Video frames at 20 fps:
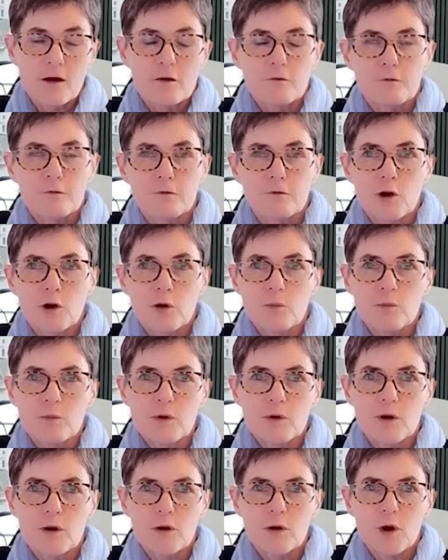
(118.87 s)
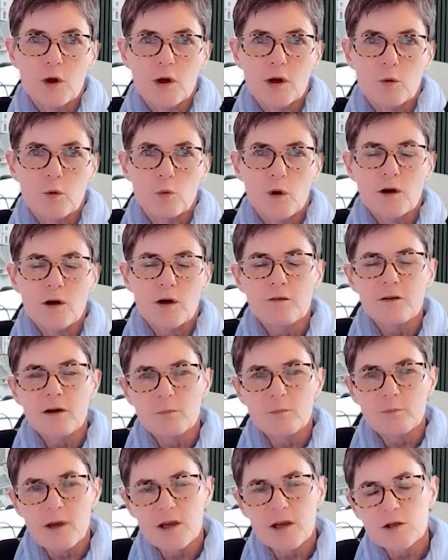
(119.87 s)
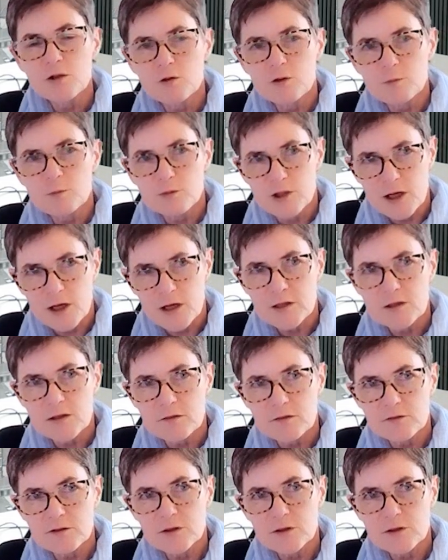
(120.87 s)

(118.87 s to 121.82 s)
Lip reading: From one of our major objectives